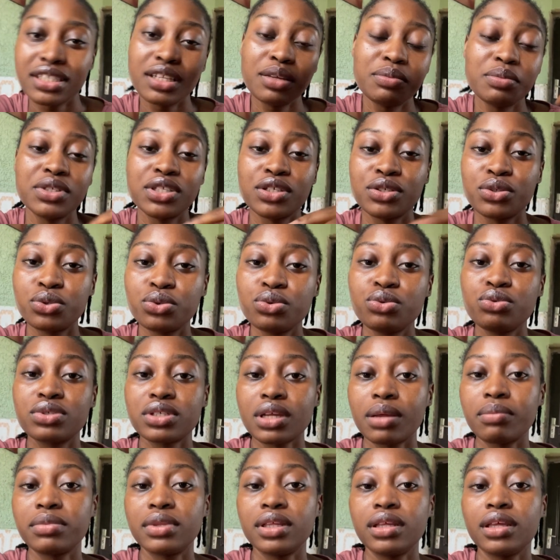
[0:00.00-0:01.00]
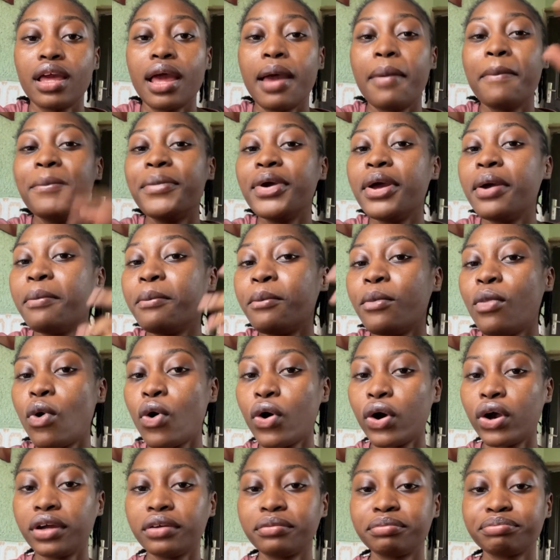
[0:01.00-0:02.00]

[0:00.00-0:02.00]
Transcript: Let me just do something a bit more,